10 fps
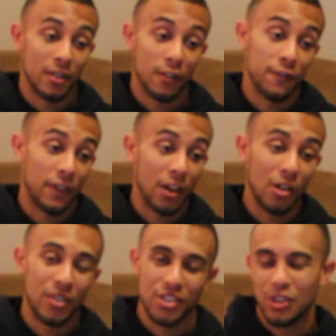fell,
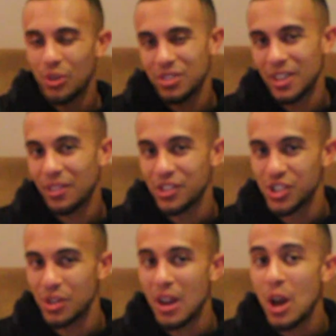and you could tell that
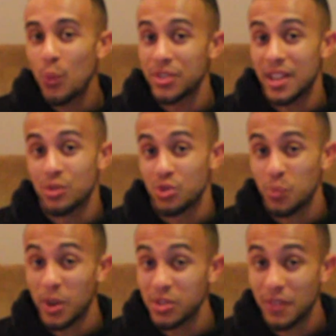she wasn't as
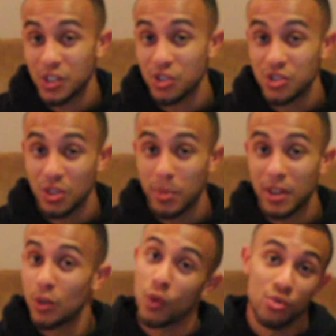responsive as she should have
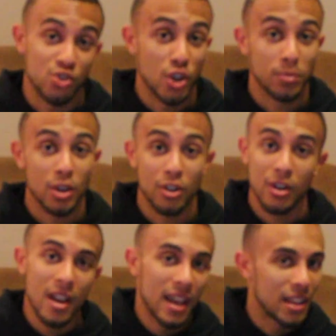been, and Rose jumped on her
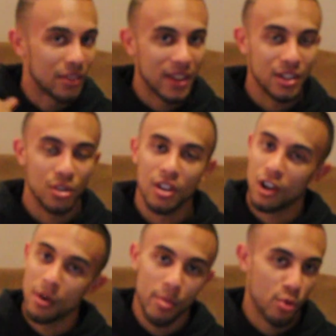and landed a
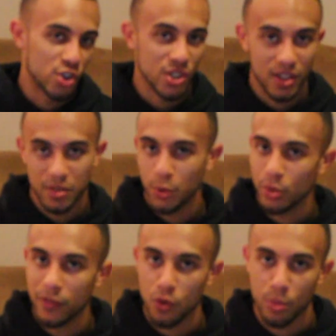couple more shots, 3
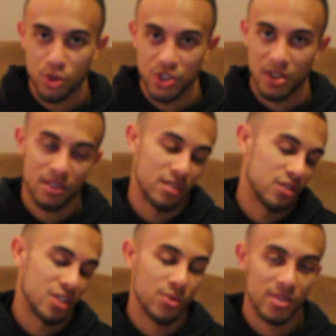or 4 more shots, and
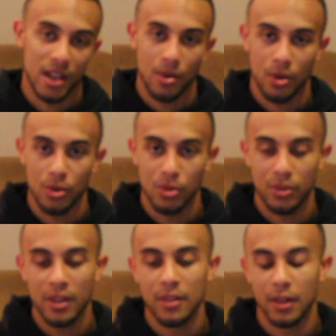she was out cold.
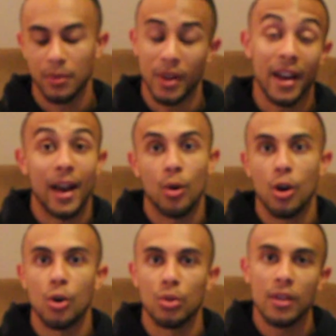Not out
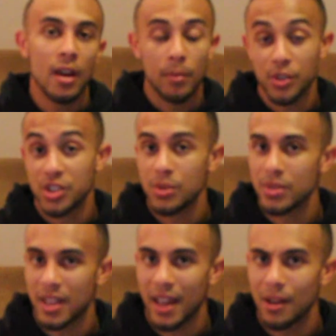cold, but she
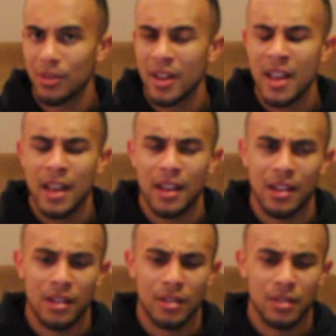was out.
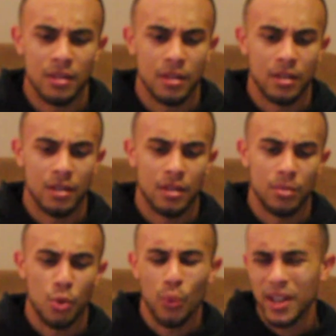And
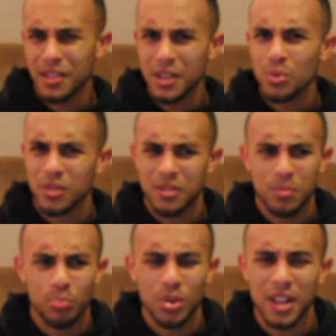Weili was
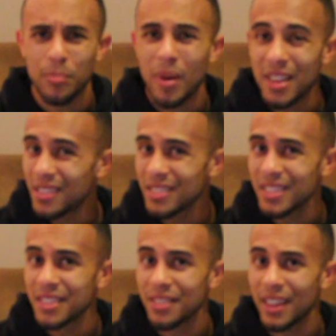pretty
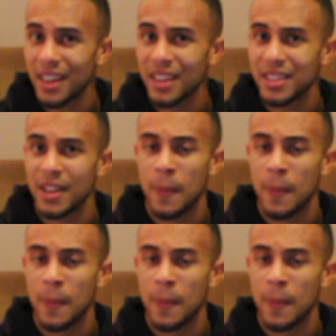pissed that